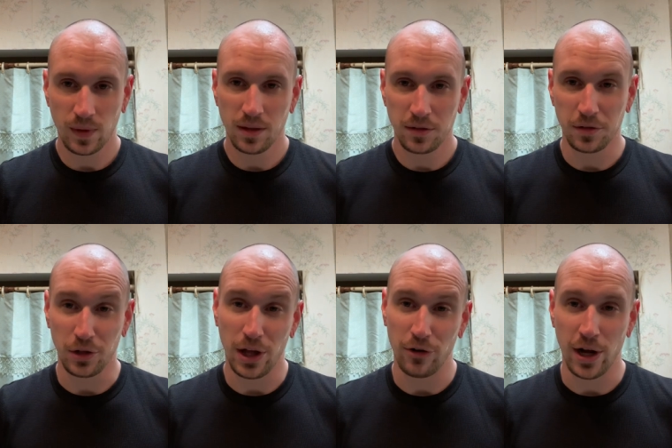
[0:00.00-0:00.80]
a
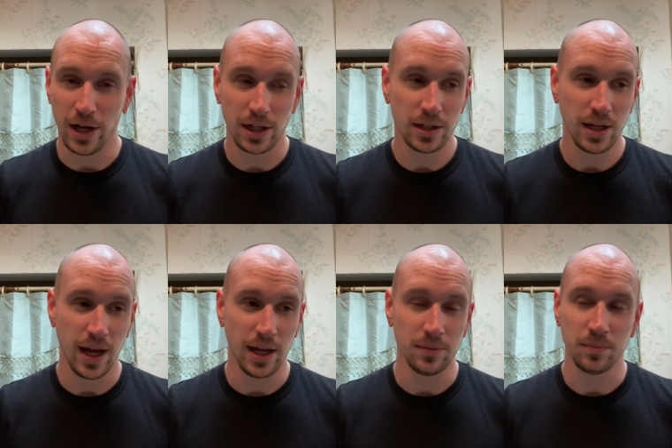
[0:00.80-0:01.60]
little ironic
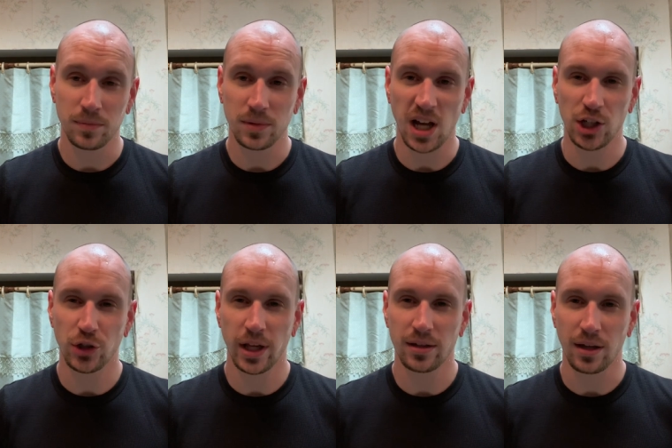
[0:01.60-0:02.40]
and
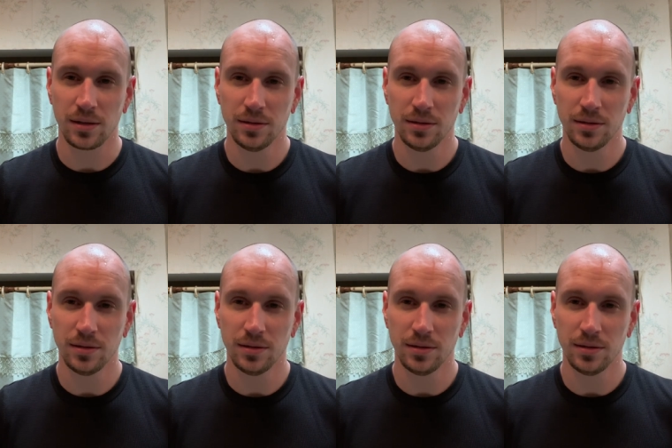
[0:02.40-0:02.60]
contradicting.